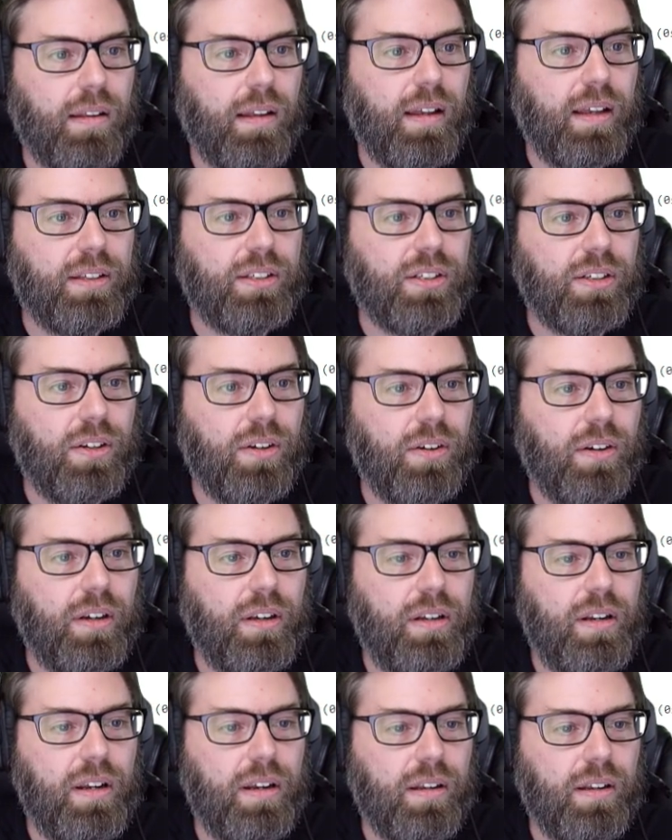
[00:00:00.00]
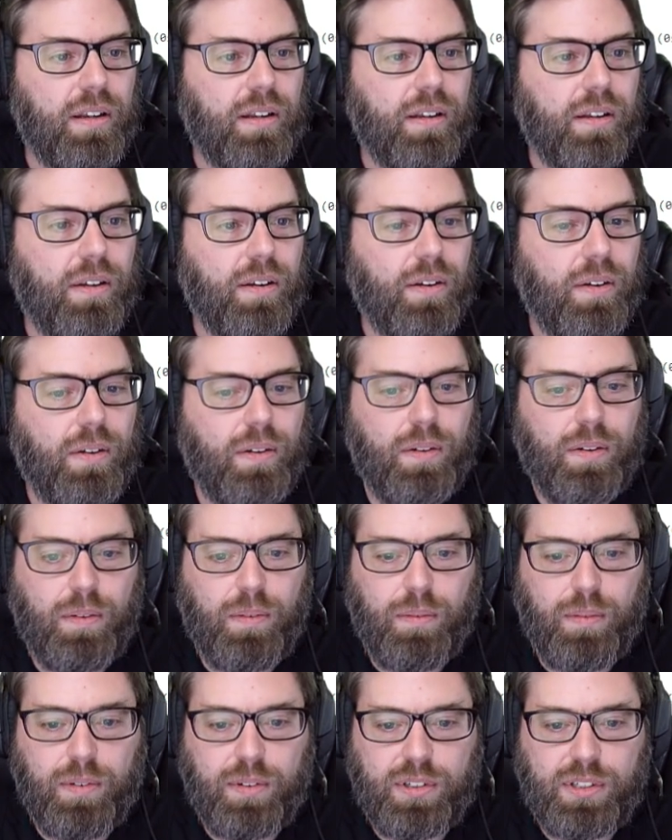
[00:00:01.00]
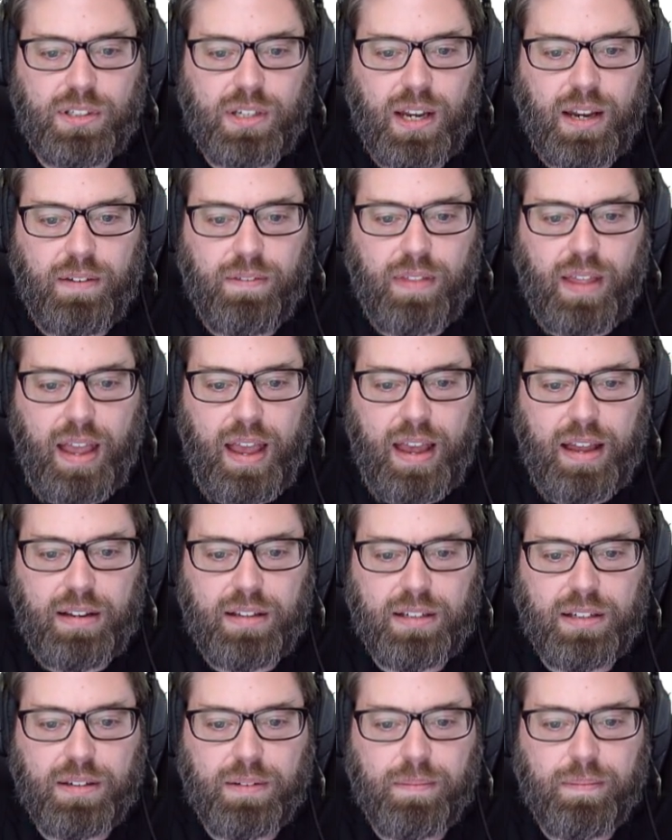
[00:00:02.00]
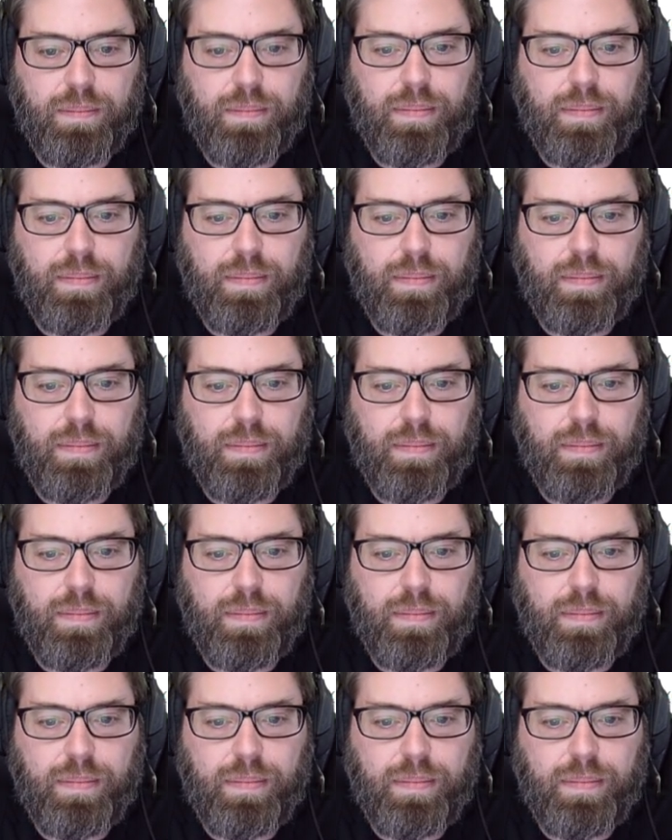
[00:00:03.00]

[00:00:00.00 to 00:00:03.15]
That's good. We'll save that.